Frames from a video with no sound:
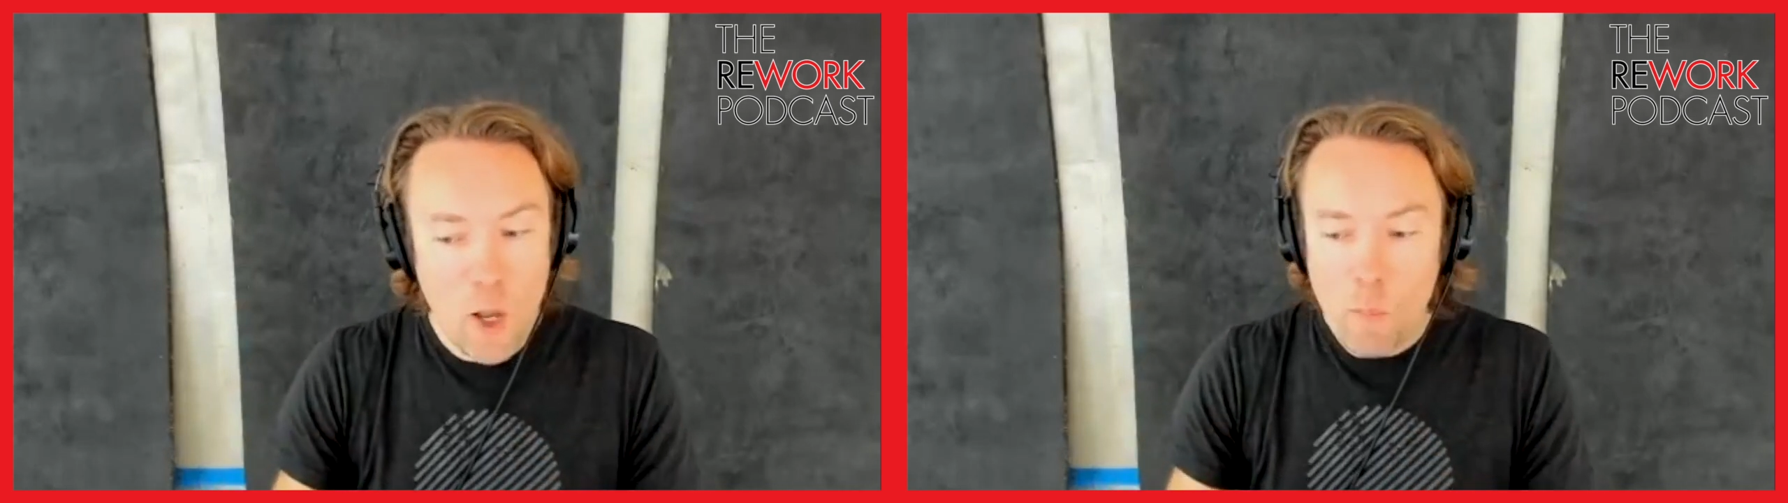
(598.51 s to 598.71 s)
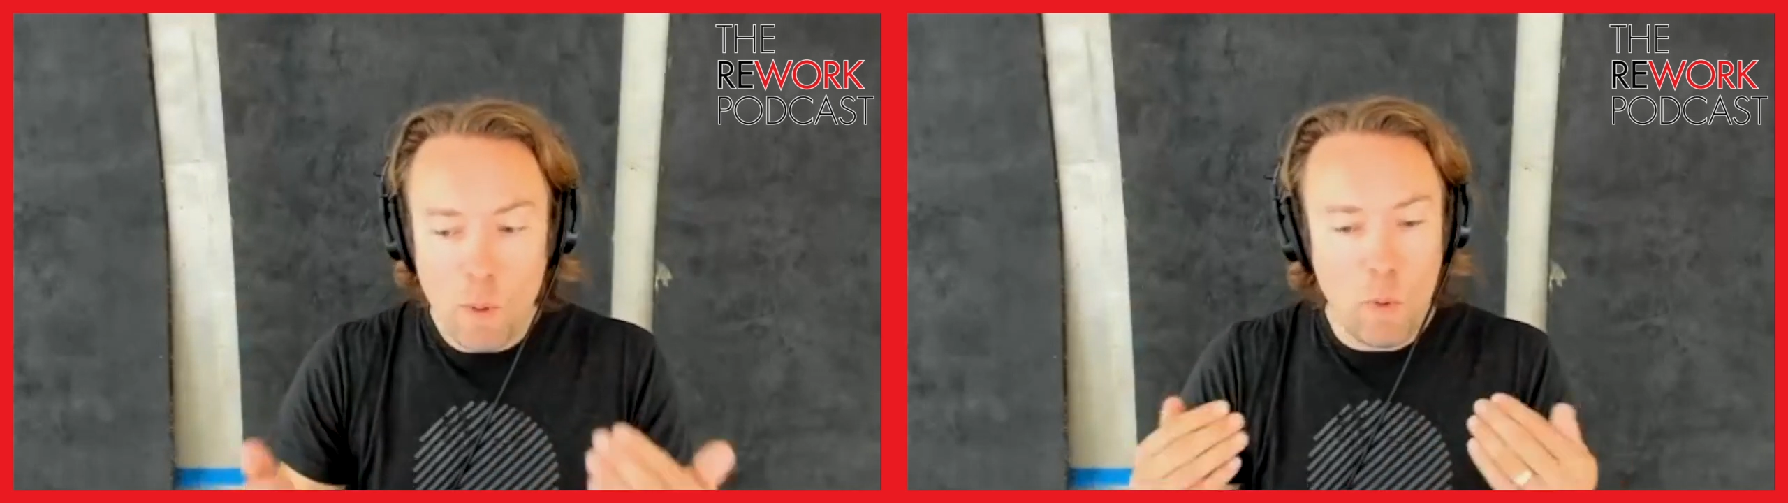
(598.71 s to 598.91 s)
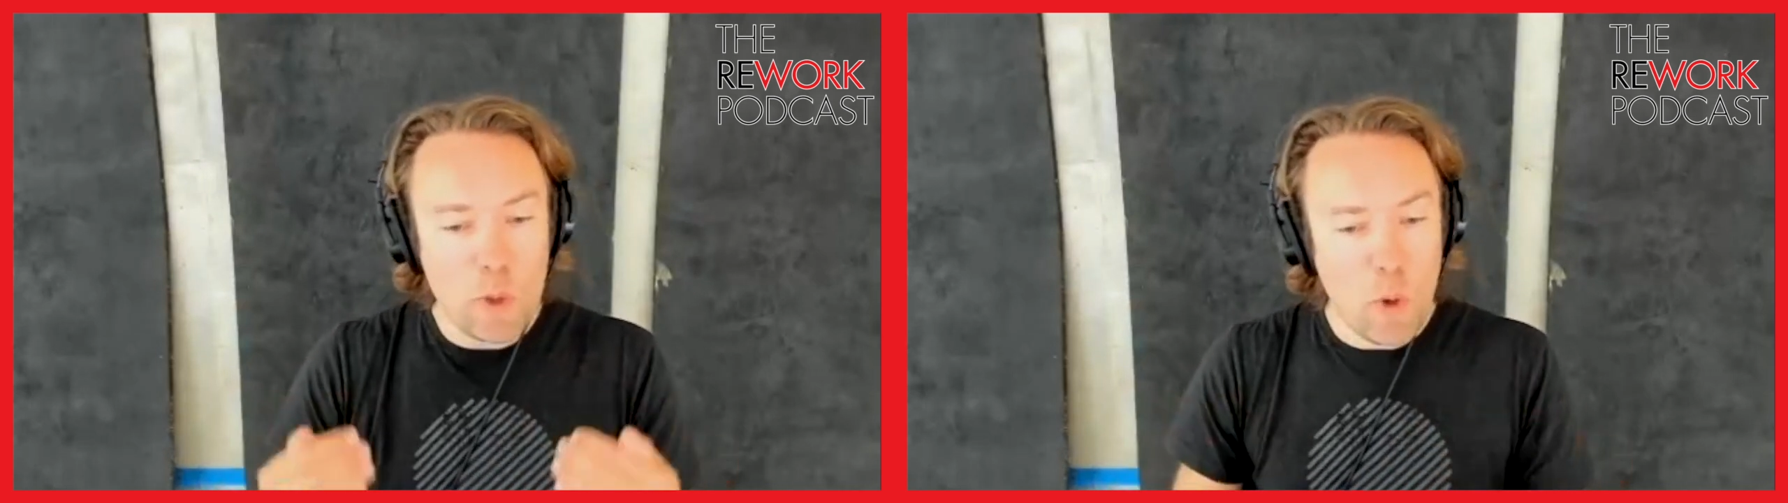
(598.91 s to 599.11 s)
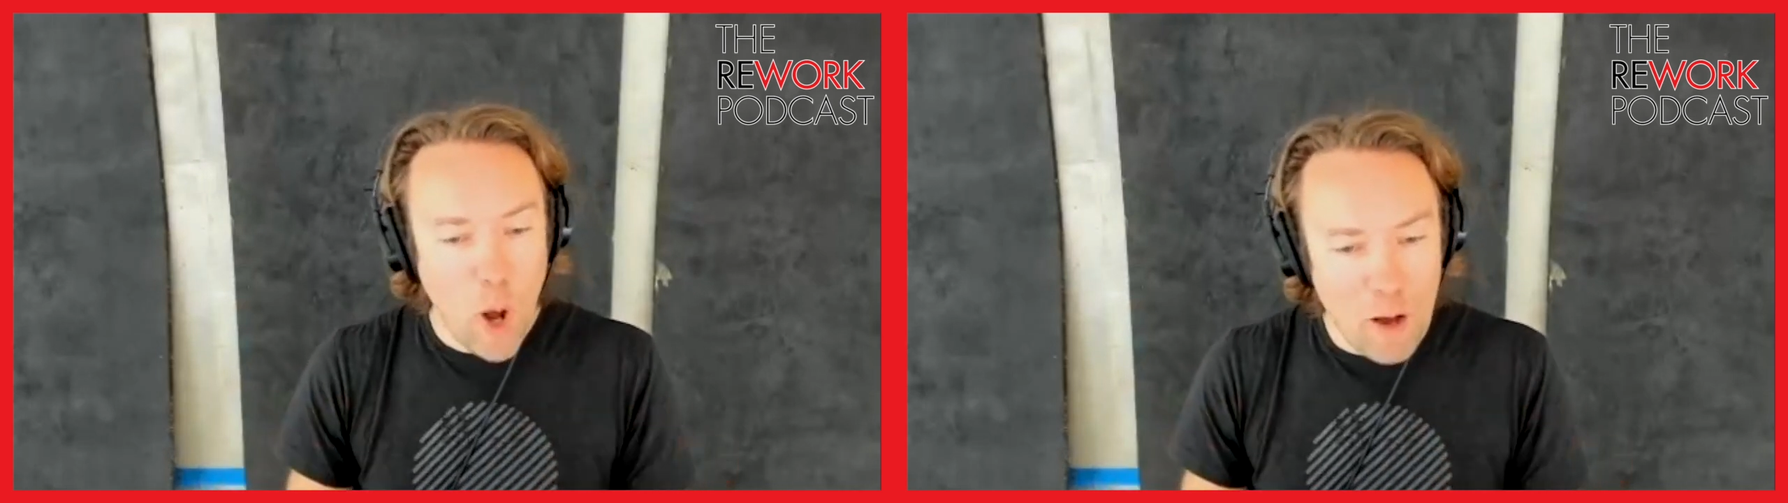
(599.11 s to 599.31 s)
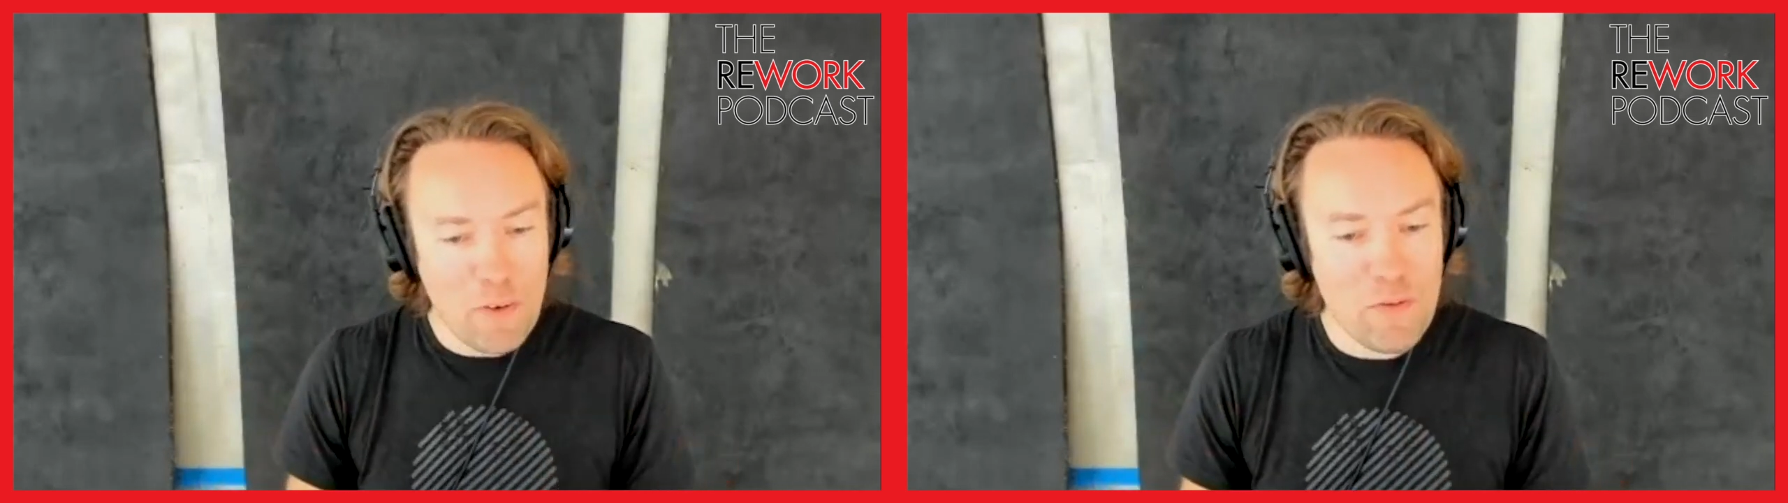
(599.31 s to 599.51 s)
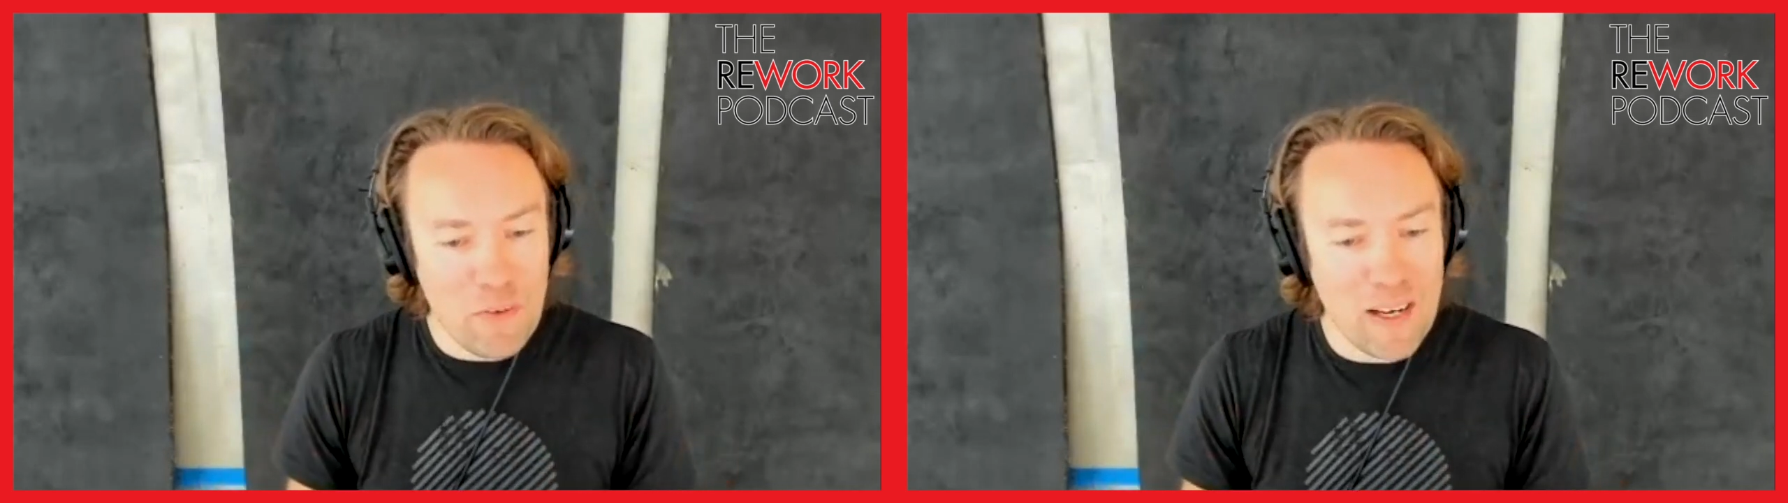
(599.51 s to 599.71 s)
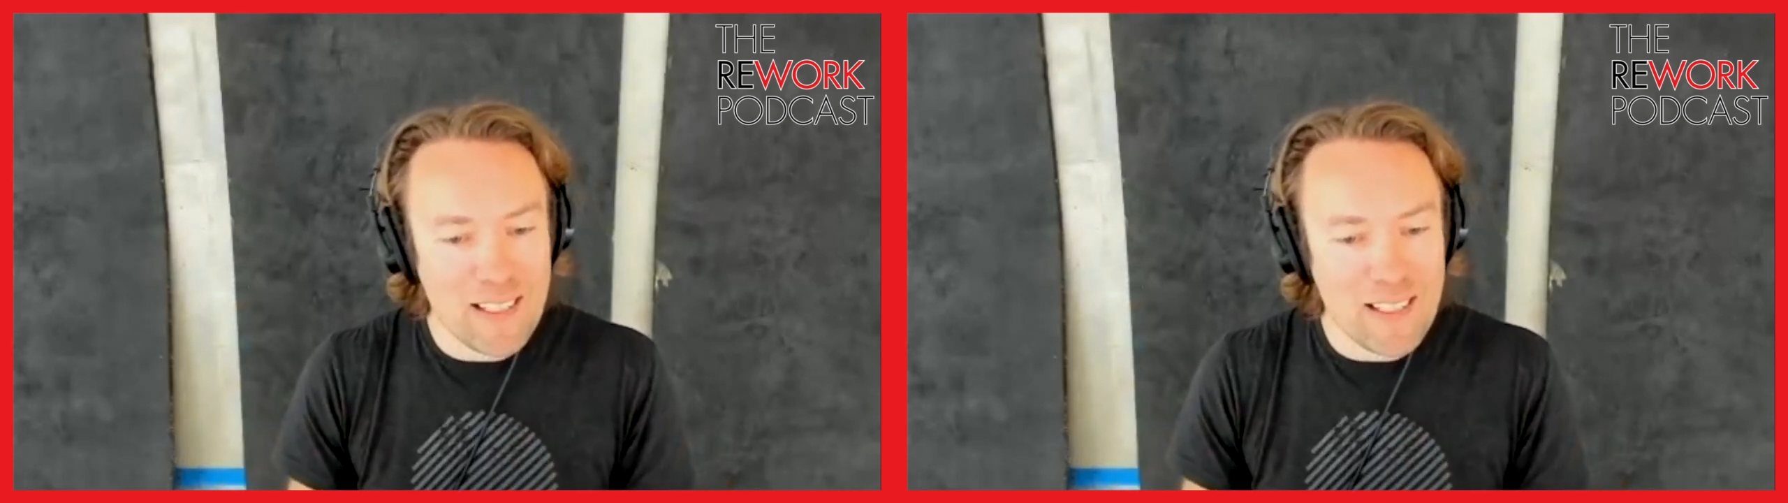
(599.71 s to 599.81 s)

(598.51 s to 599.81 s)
But what you often find